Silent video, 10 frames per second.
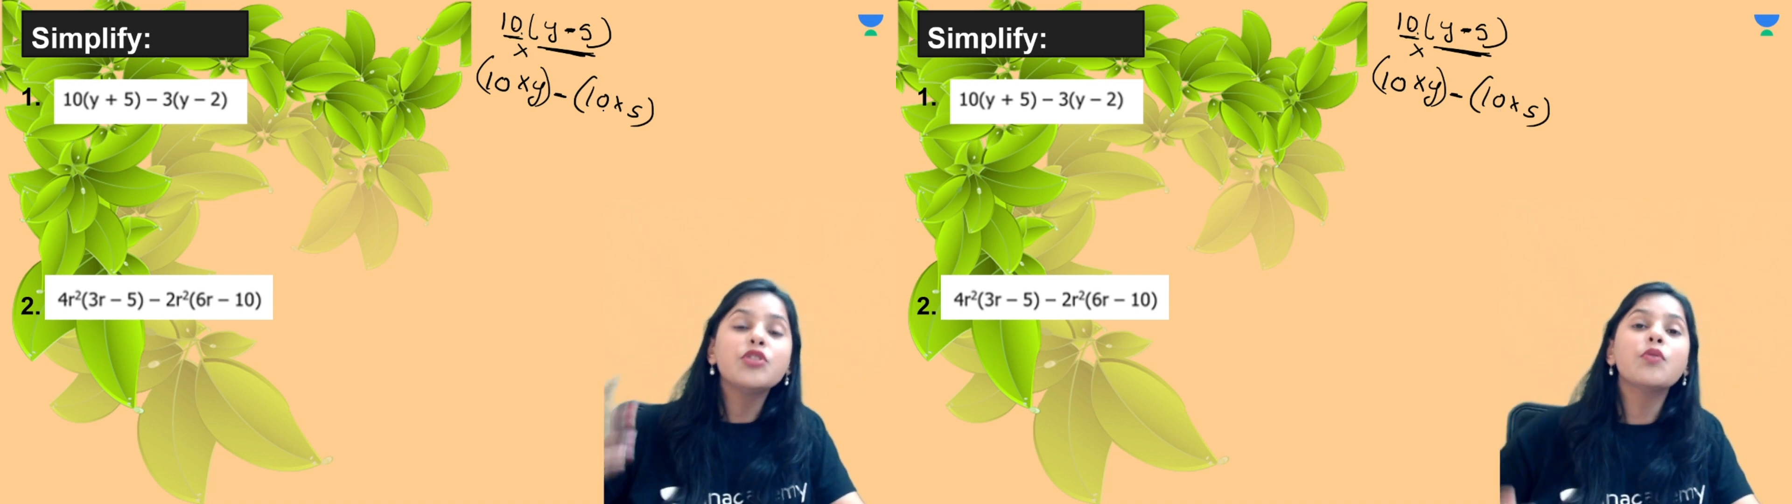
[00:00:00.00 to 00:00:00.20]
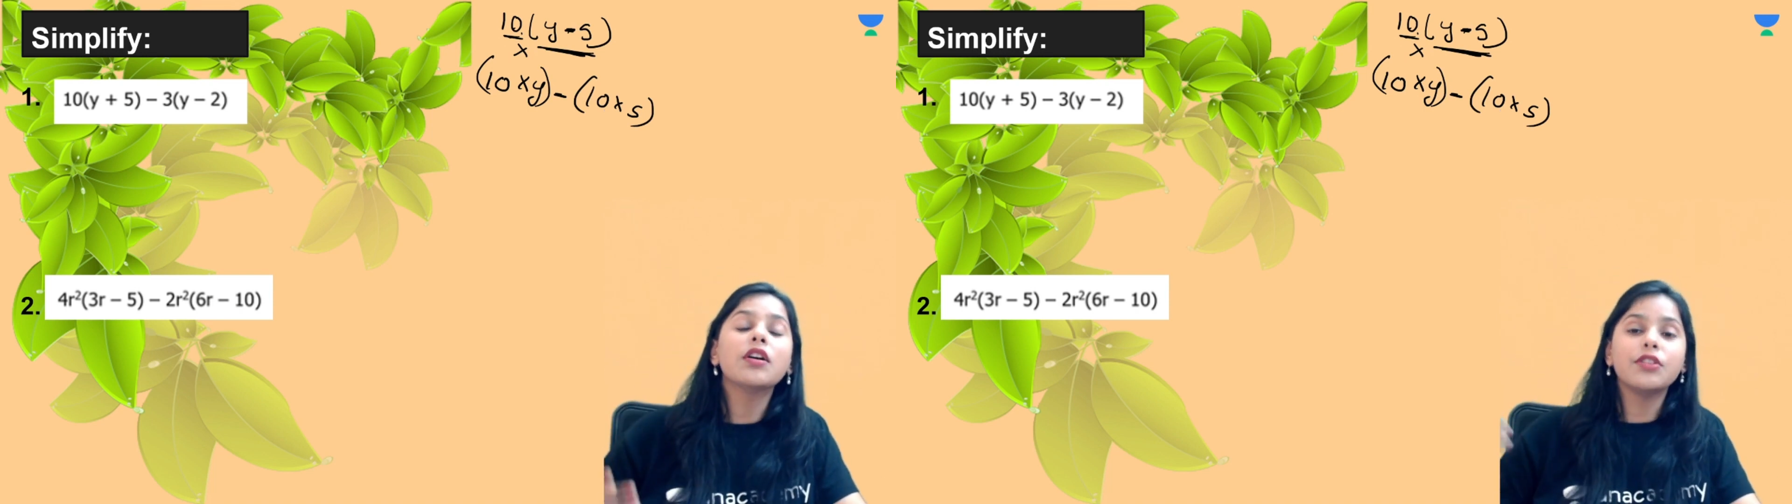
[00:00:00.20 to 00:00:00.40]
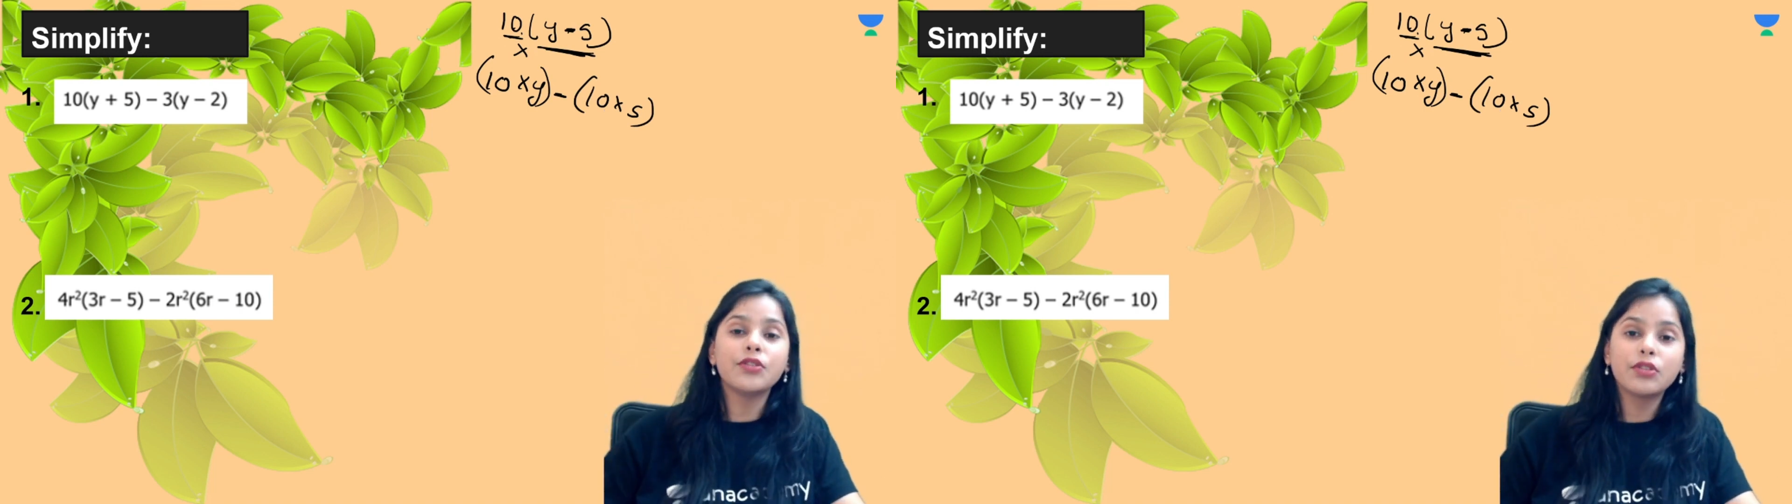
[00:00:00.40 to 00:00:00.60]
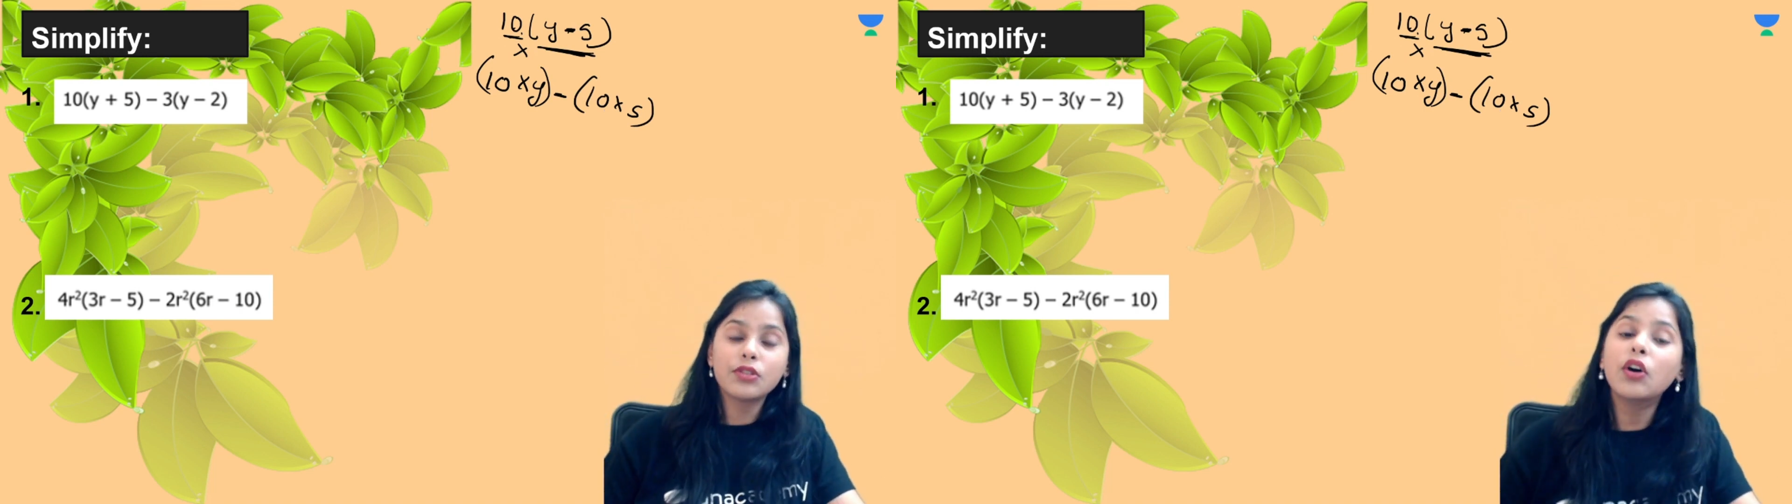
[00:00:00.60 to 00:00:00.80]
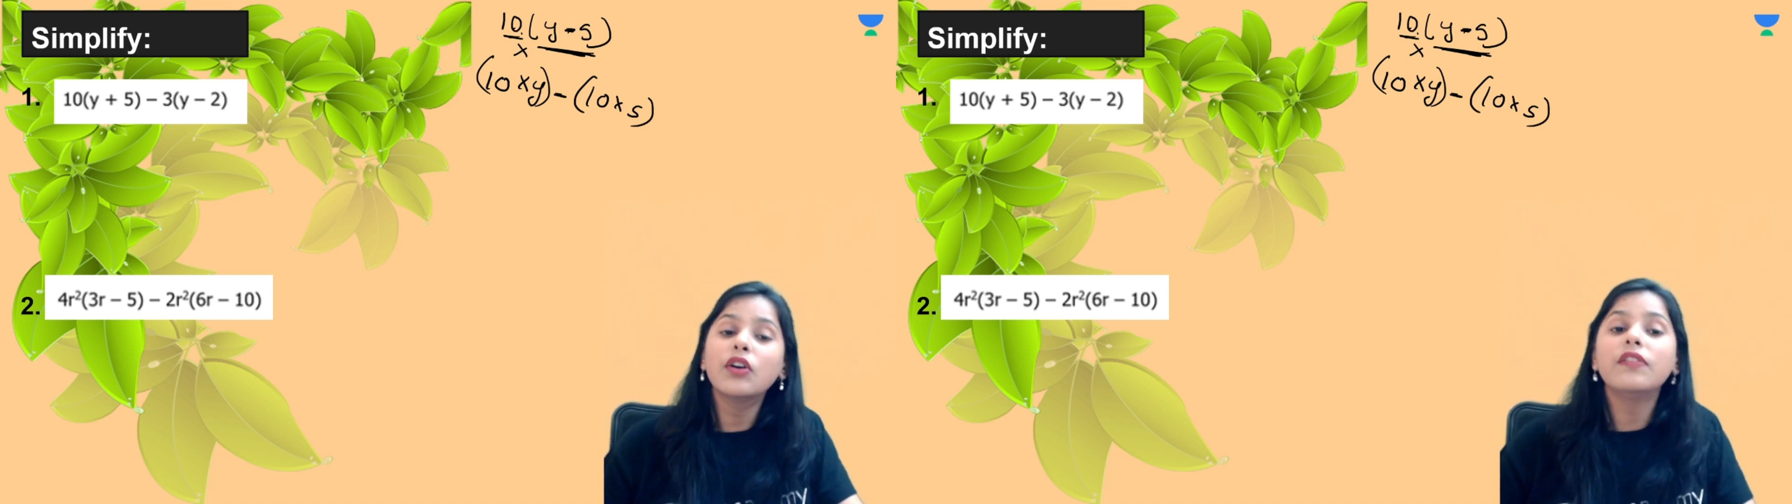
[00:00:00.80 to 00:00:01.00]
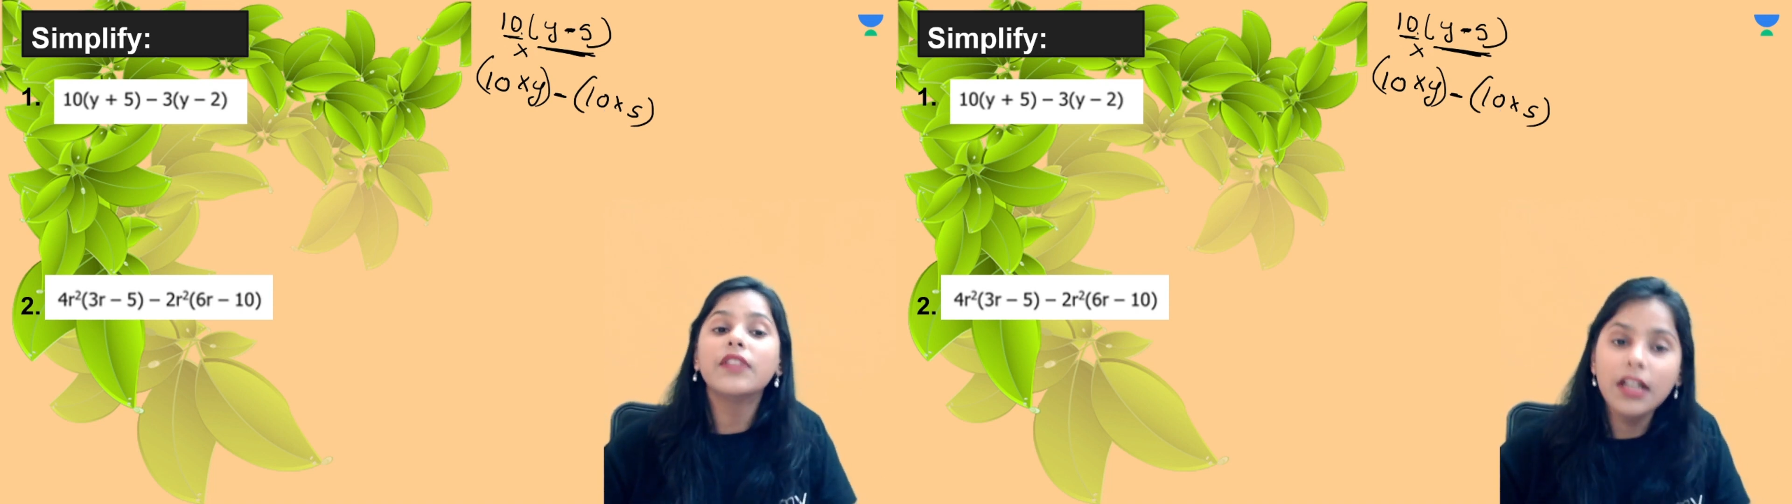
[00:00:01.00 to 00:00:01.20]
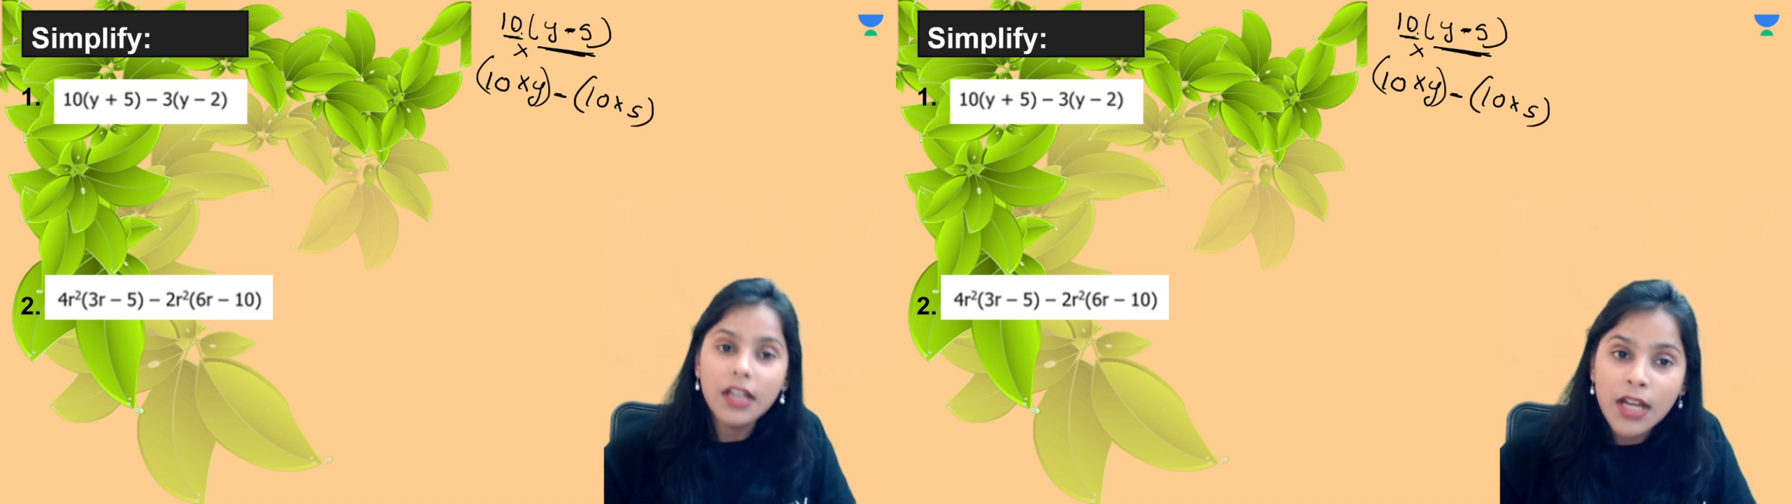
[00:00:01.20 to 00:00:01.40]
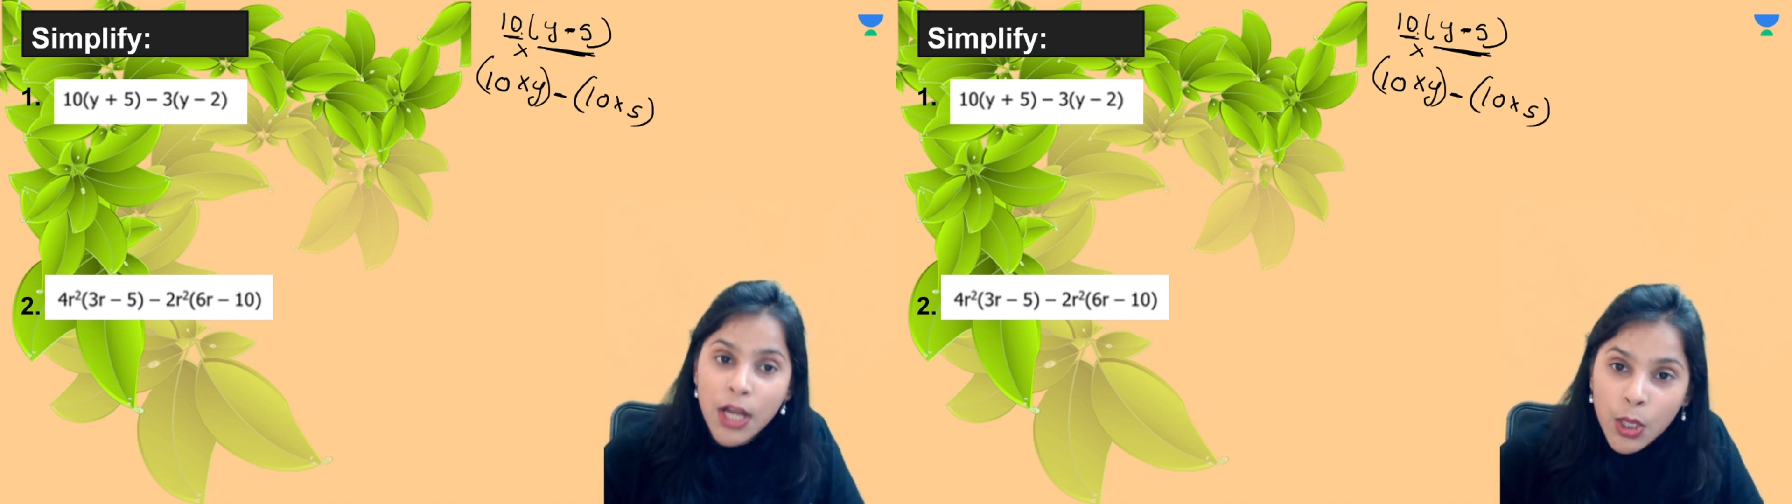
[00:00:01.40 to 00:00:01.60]
you are going to solve the
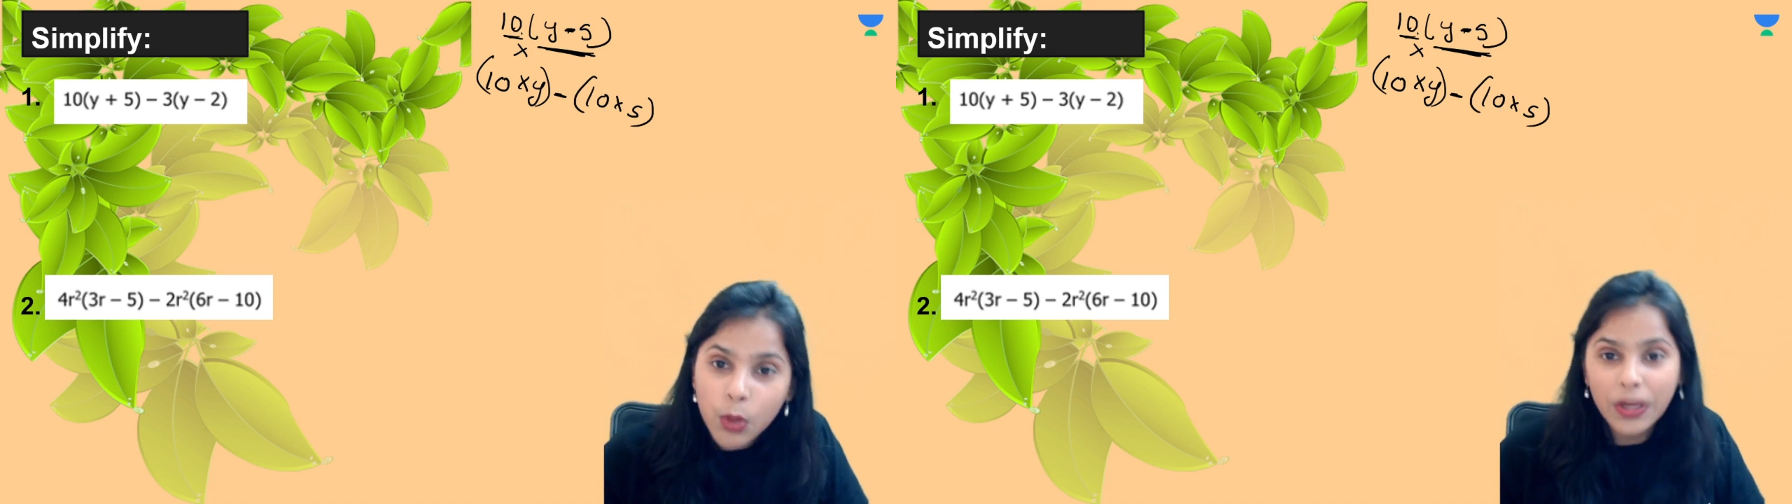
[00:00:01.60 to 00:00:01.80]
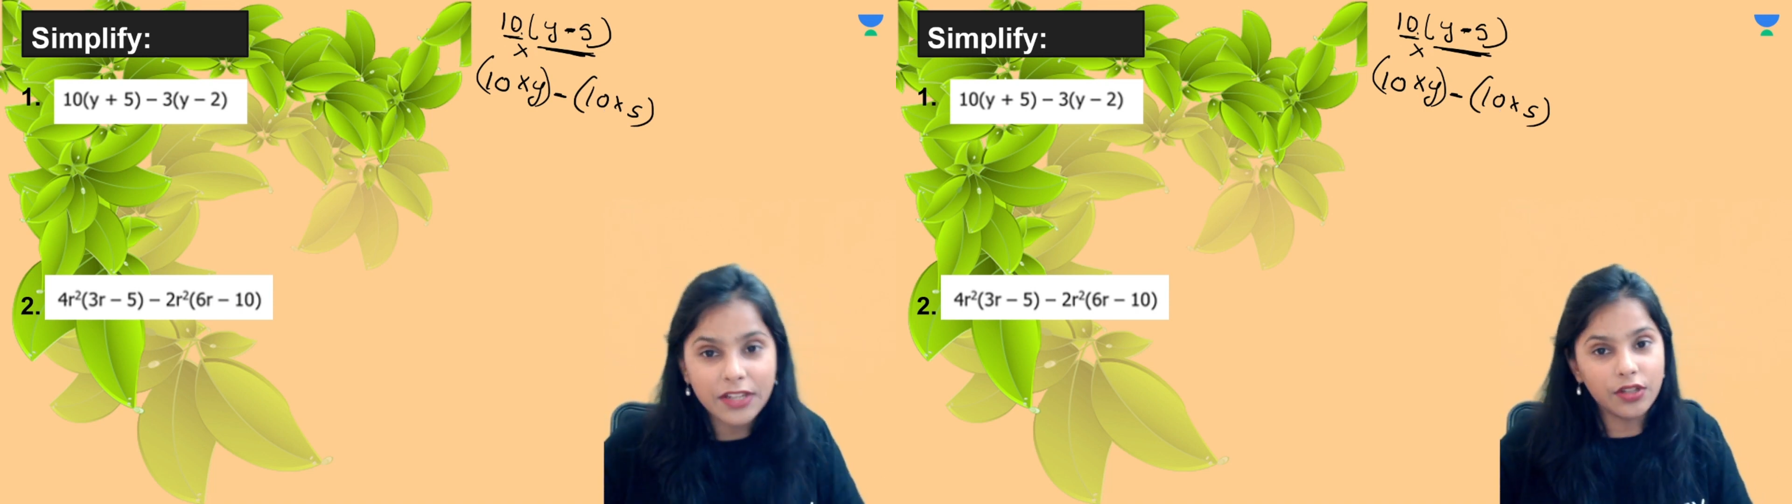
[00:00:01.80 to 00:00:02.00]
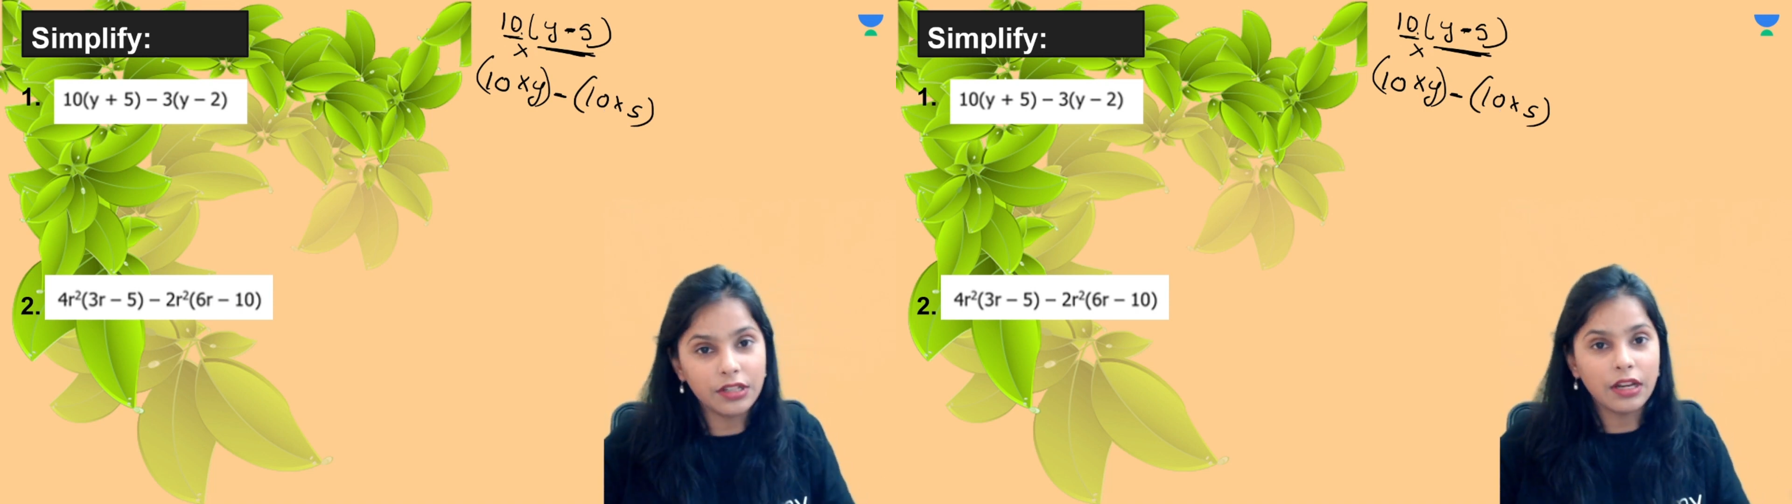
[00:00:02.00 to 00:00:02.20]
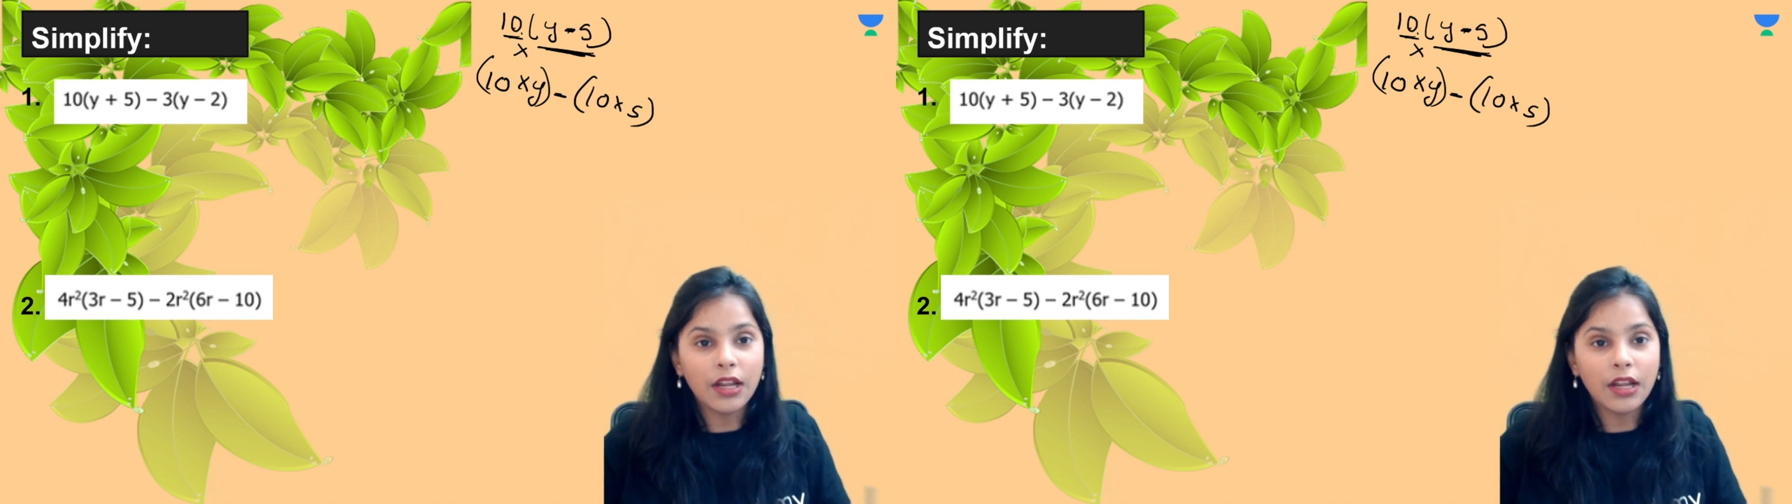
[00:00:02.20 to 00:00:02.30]
question.